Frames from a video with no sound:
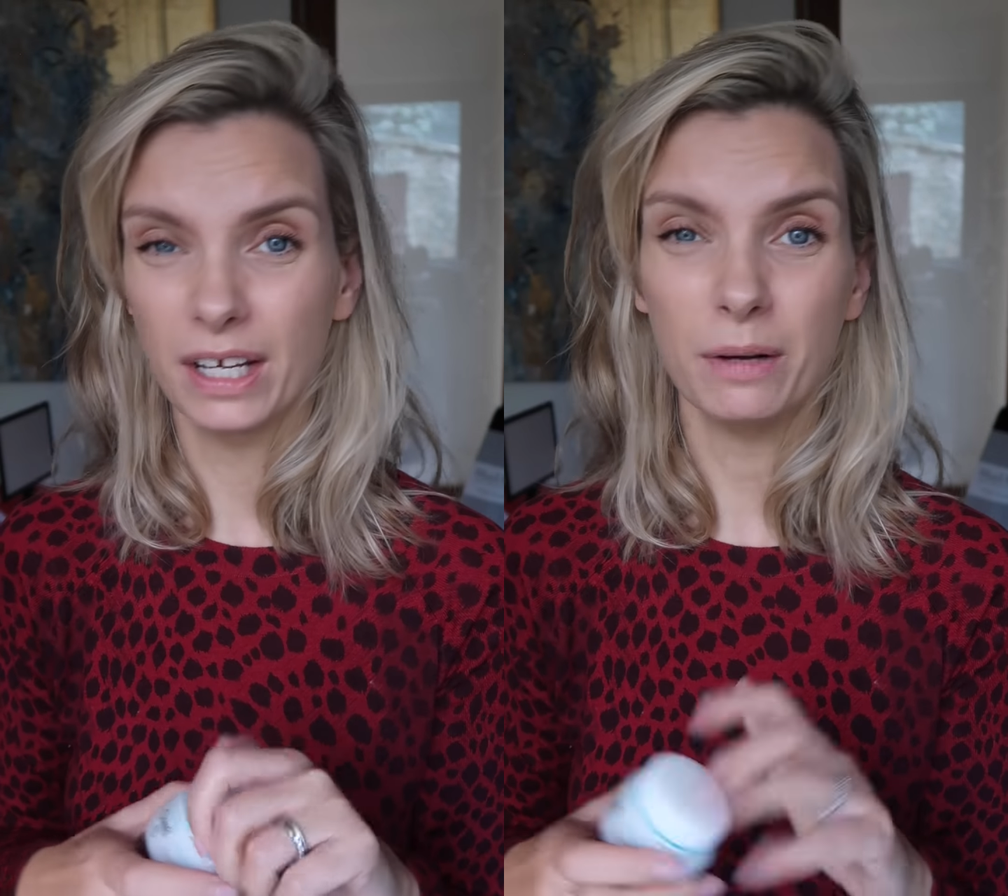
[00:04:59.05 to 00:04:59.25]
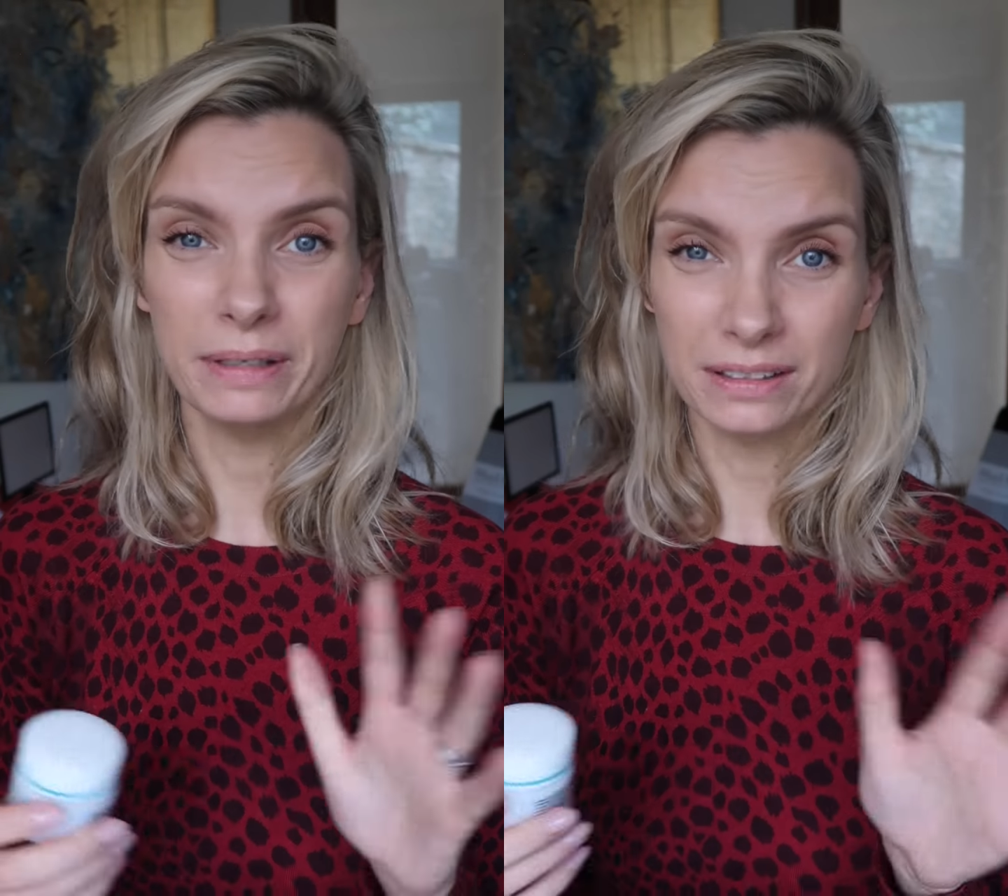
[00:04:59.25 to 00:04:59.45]

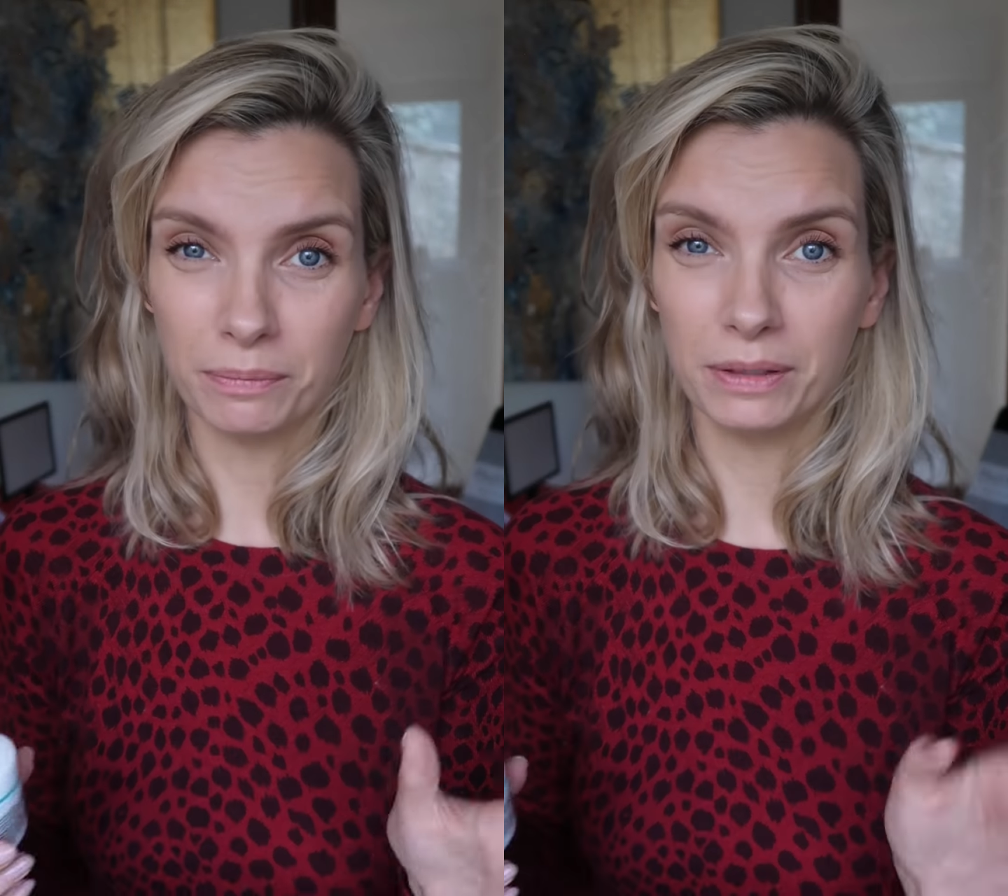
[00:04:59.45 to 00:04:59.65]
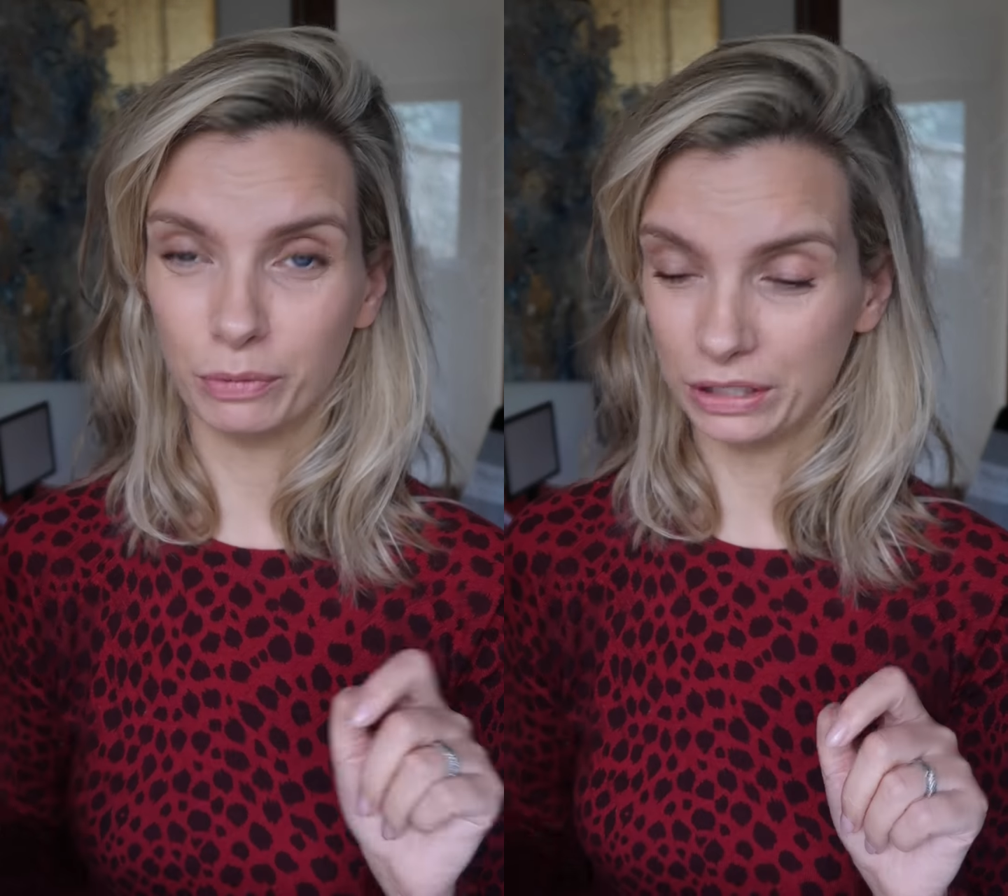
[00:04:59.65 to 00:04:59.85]
It'll be
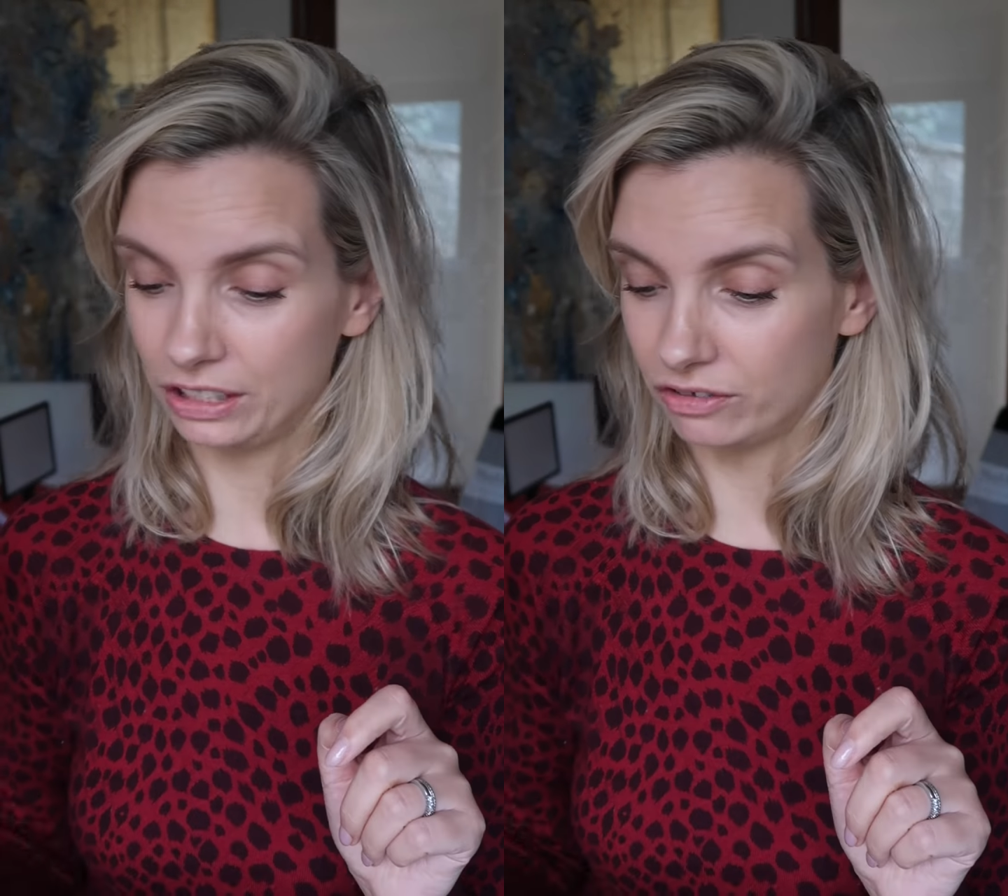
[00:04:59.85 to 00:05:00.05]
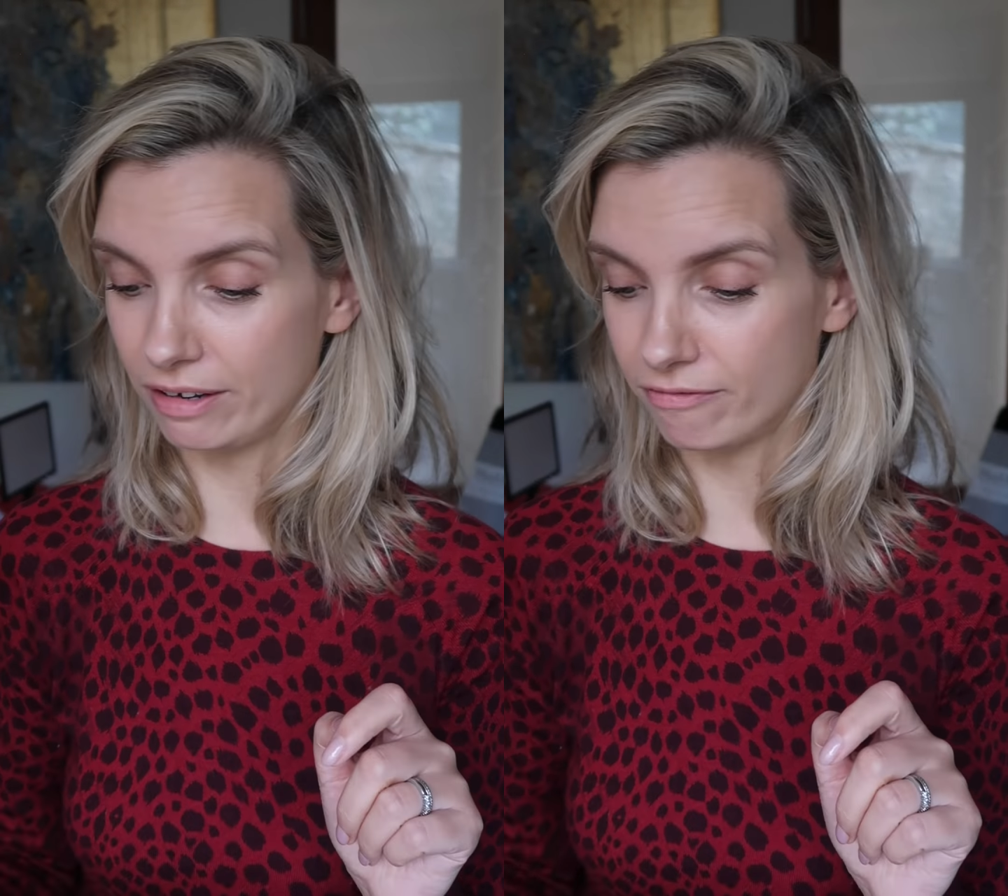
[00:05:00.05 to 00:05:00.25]
something
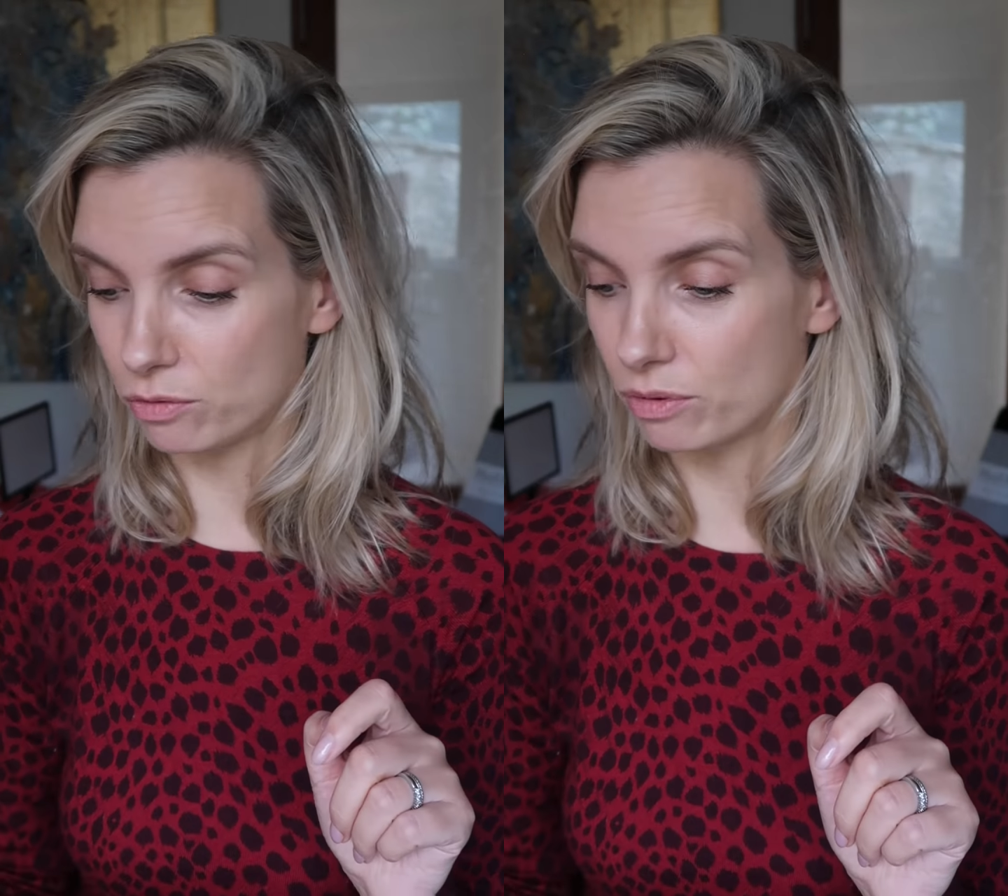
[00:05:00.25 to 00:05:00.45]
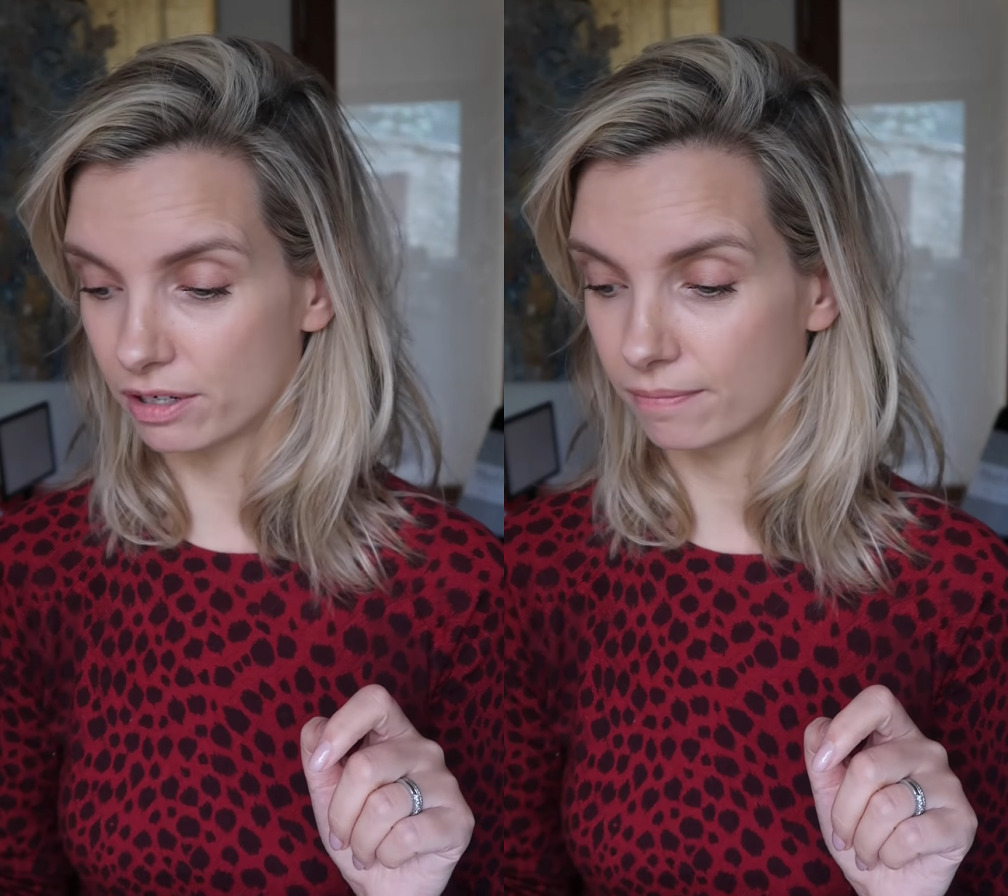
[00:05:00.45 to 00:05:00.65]
pretty
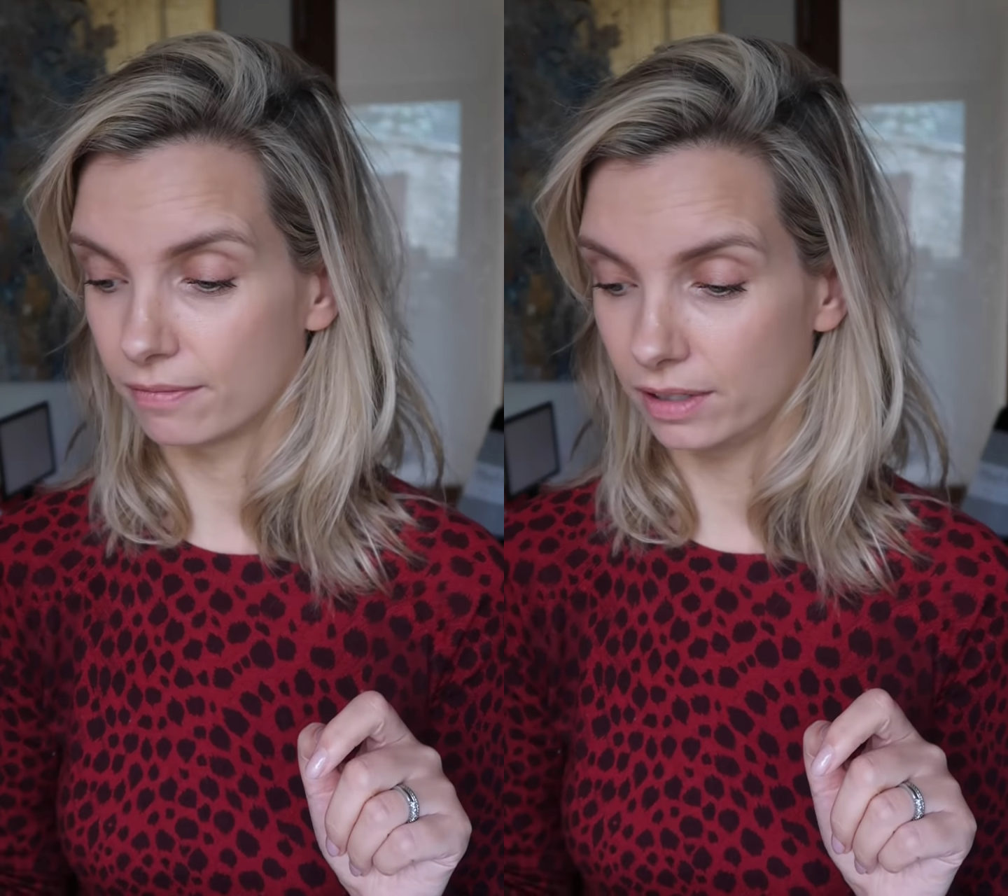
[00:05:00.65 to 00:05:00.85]
straightforward.